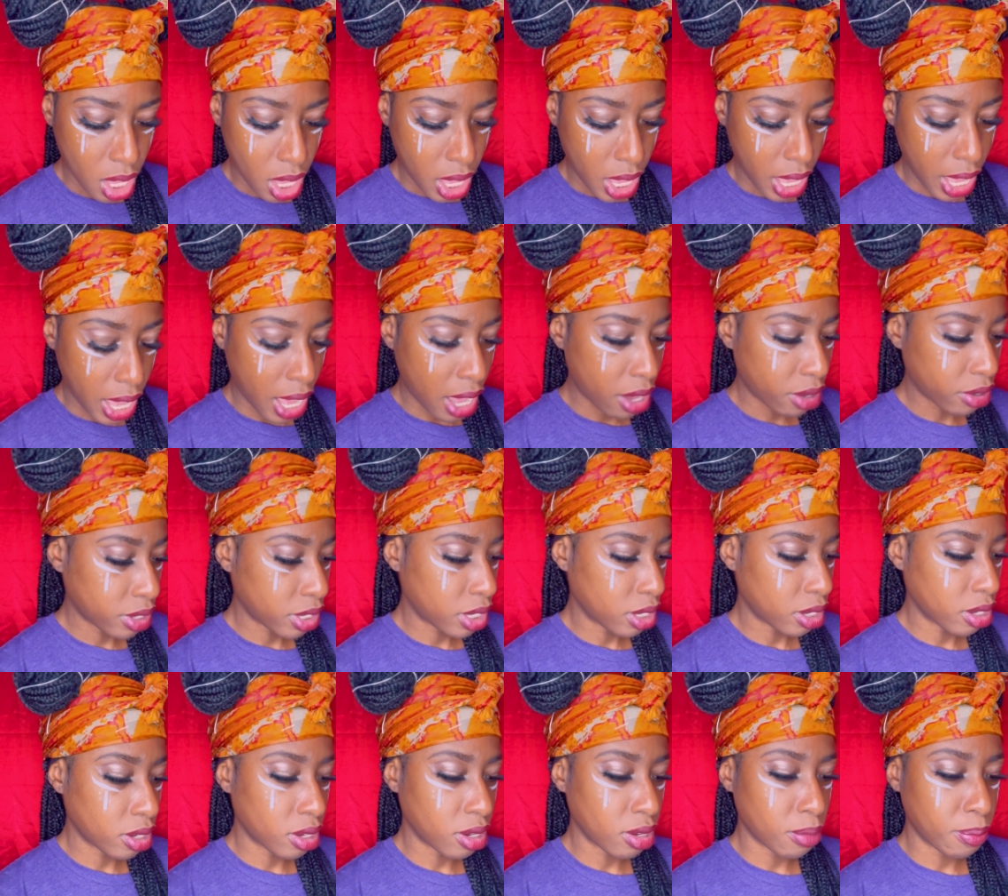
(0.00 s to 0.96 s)
out
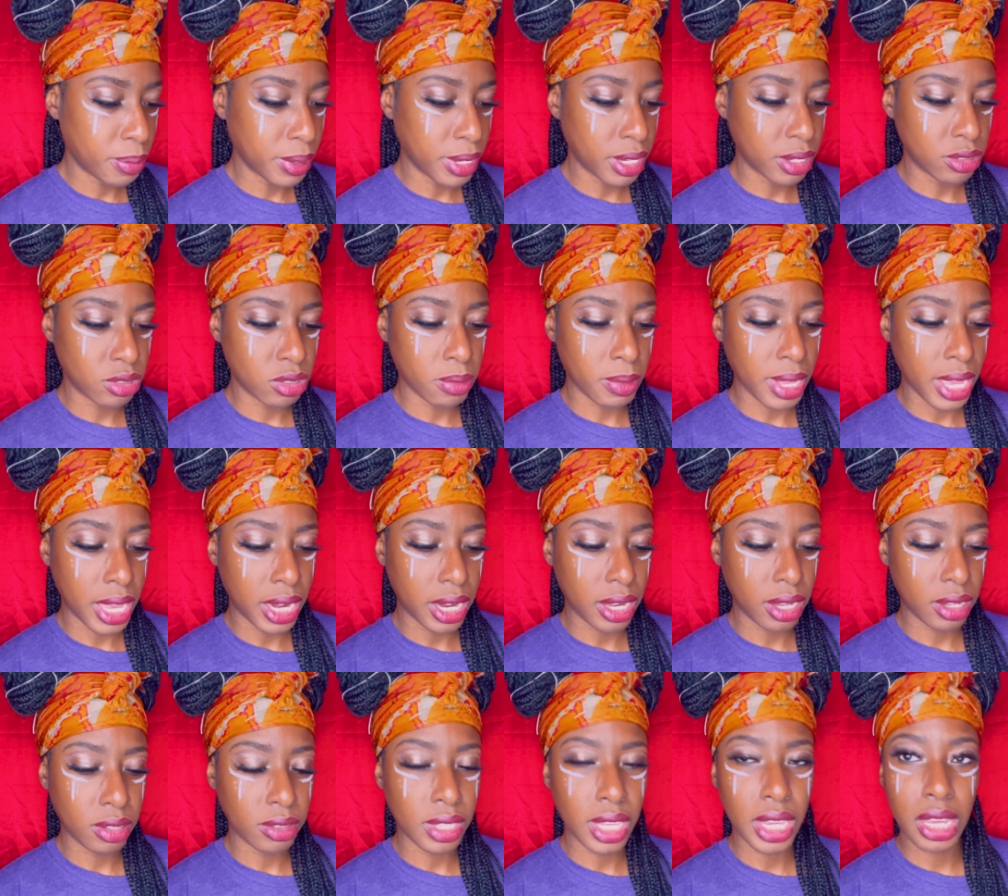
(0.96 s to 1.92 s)
here being
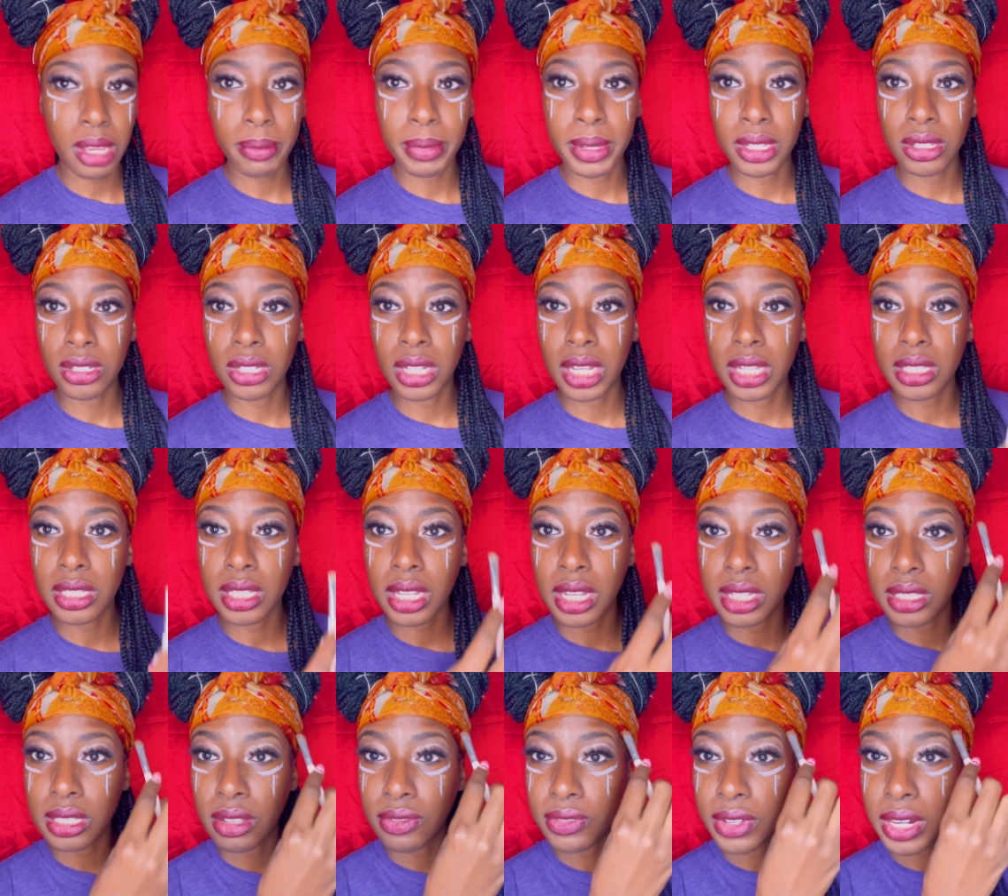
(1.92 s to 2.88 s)
dramatic. They can be just
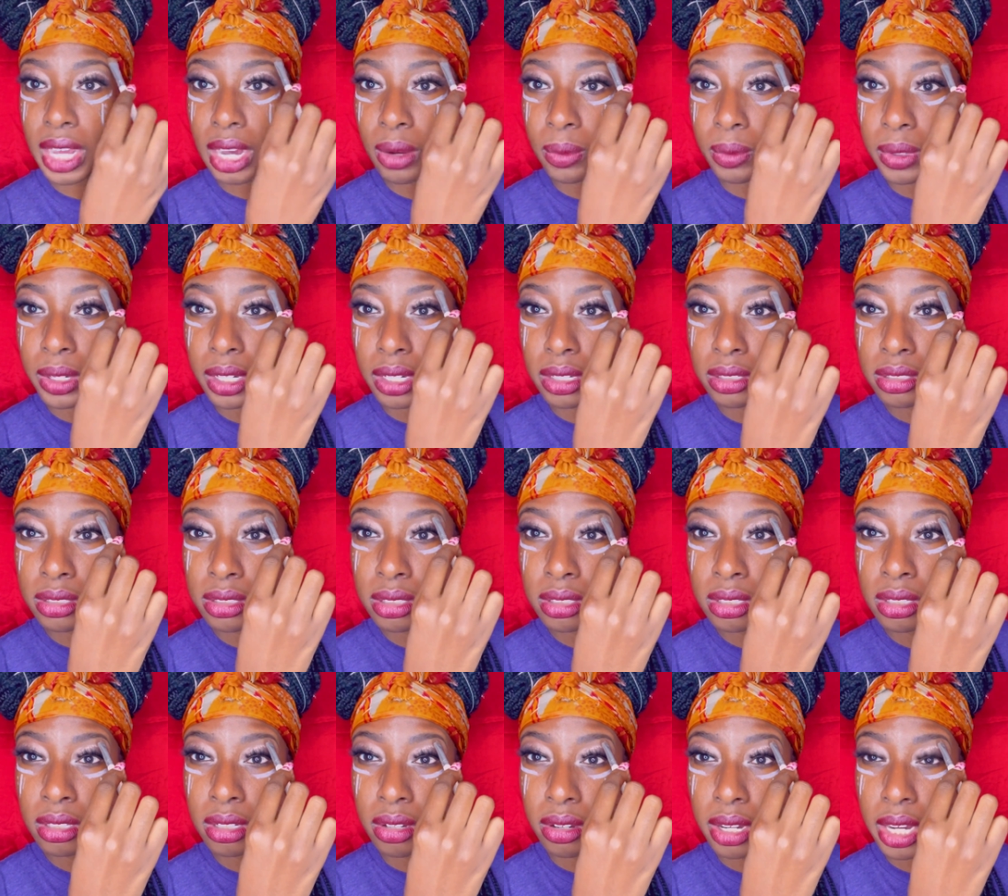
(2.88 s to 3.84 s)
as, if not worse.
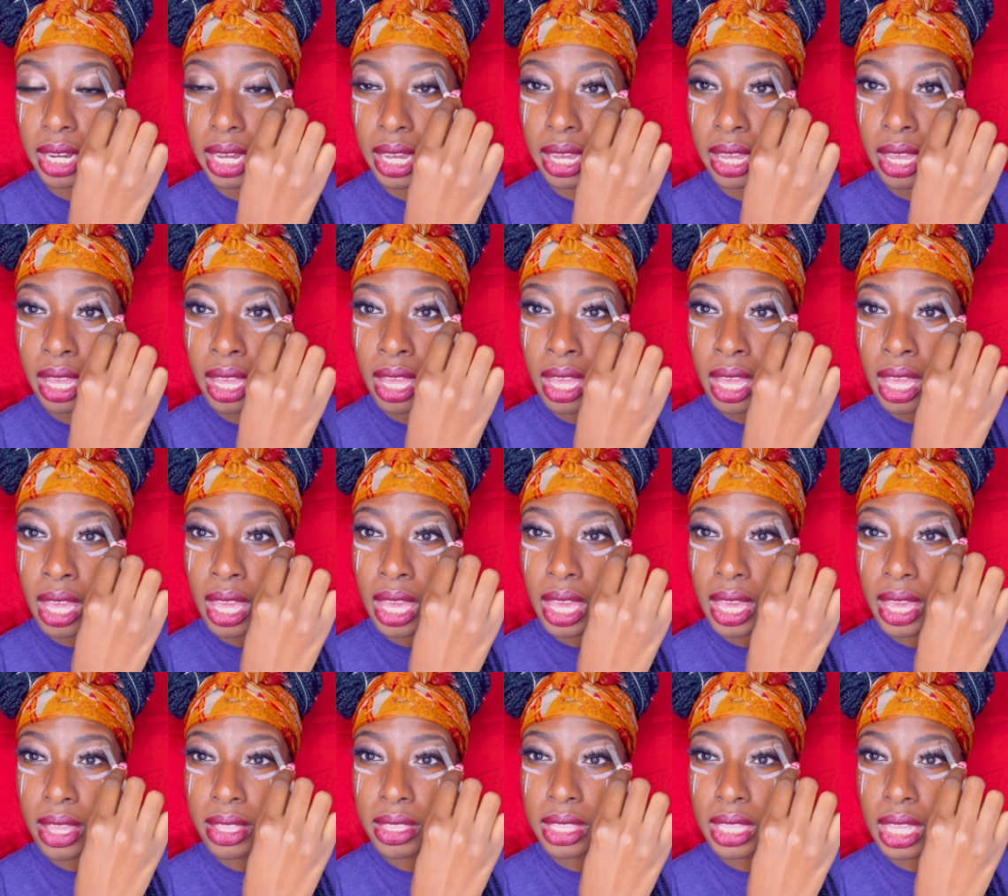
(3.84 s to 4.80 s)
Okay.
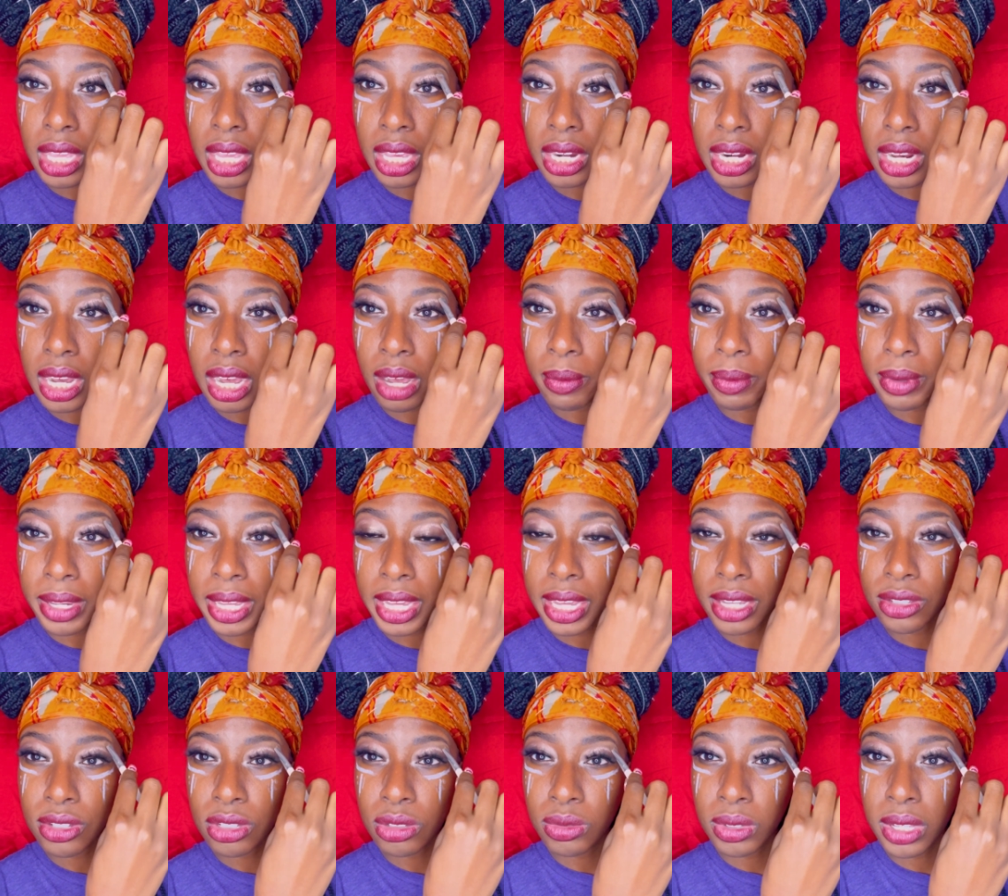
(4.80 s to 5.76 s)
And then with
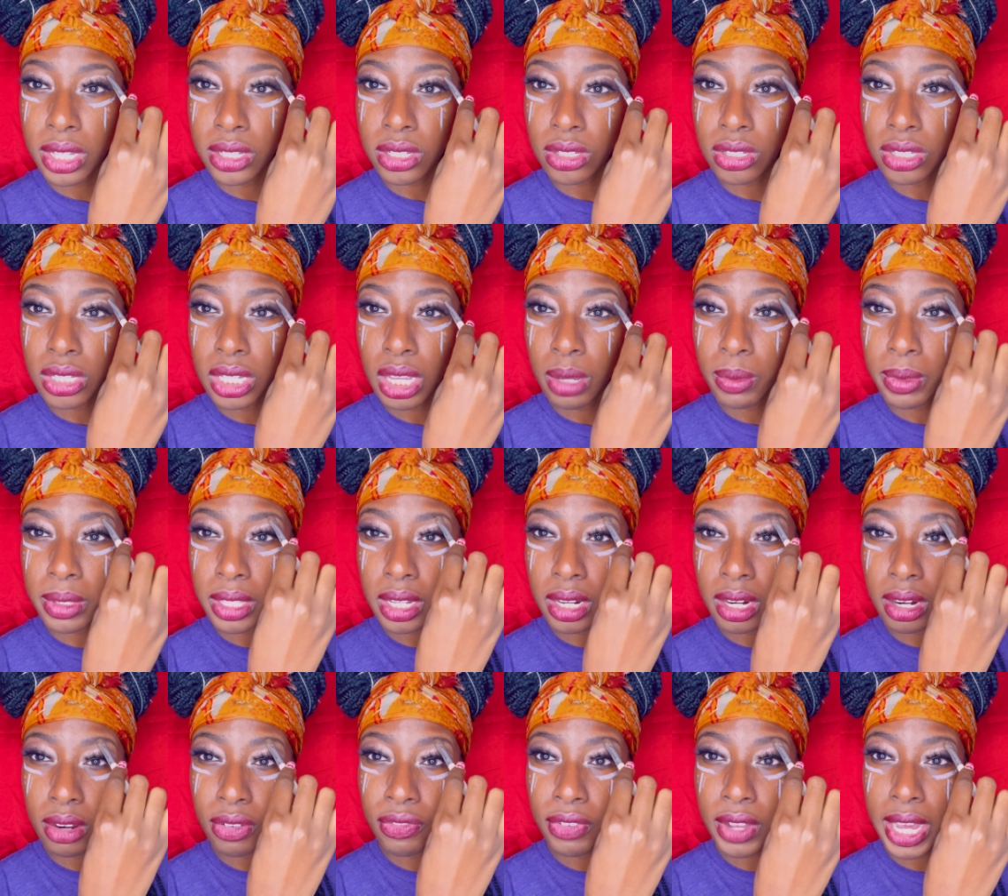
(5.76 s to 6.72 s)
Angie's relationship with
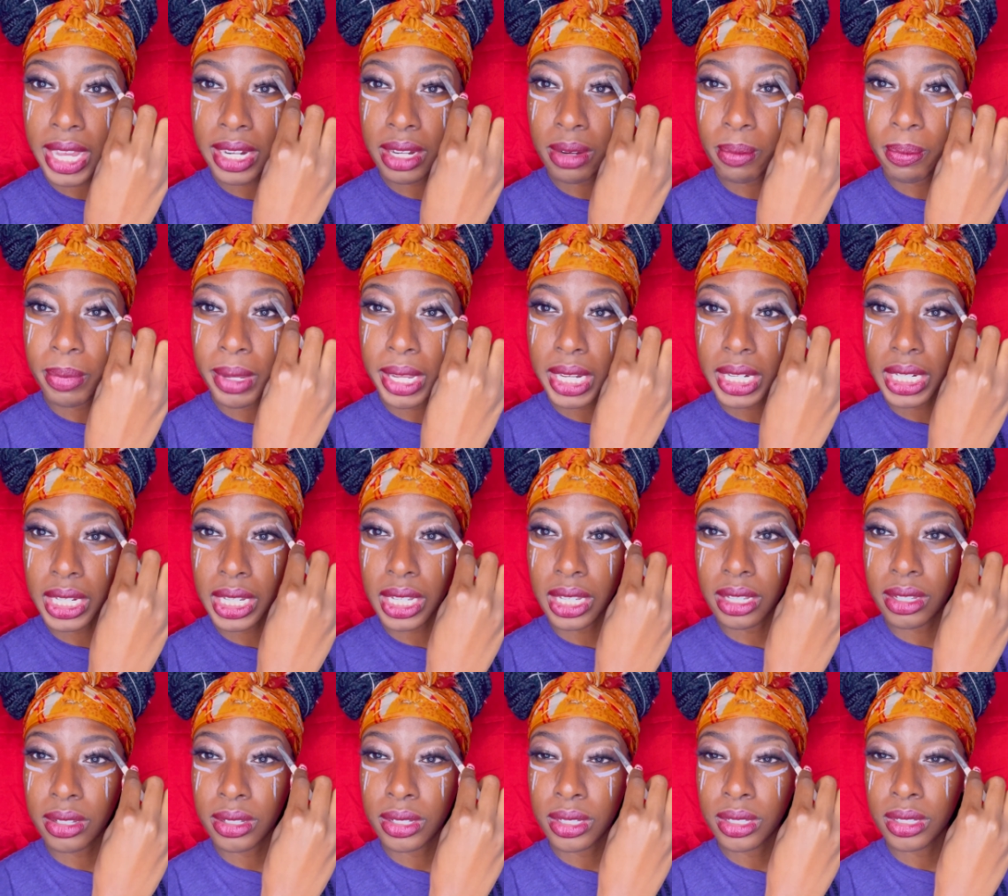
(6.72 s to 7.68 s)
her finding
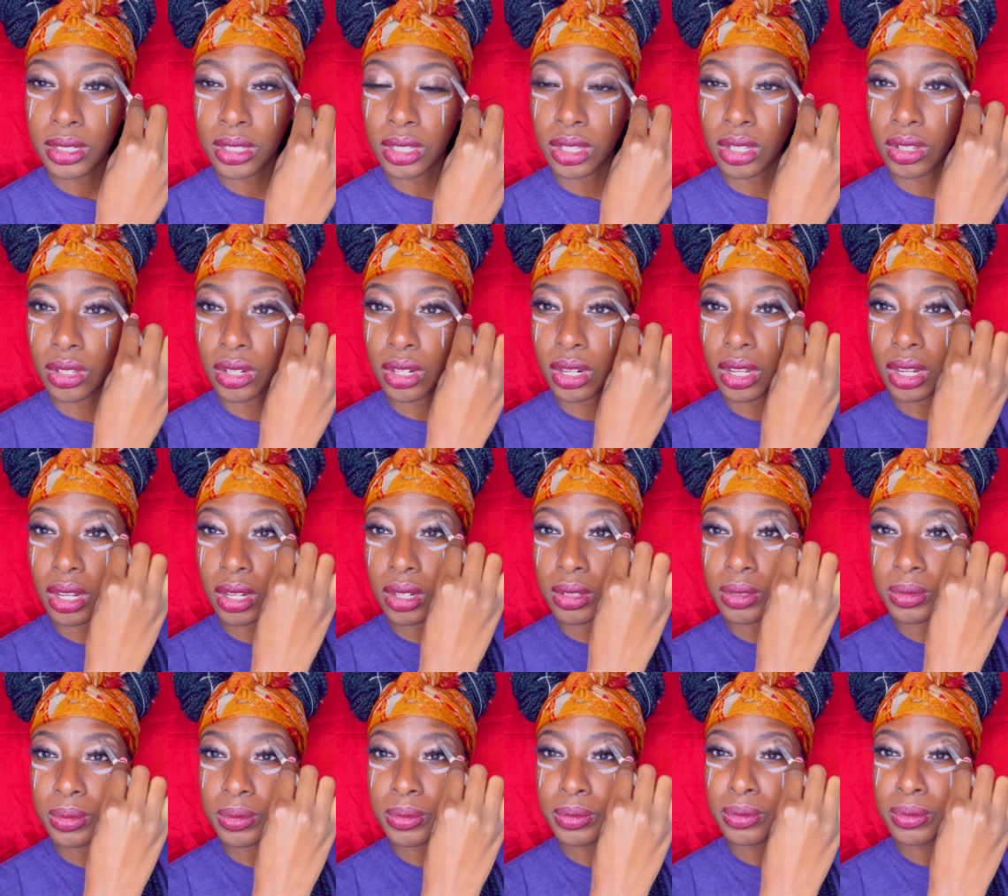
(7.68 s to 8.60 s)
Buddy, with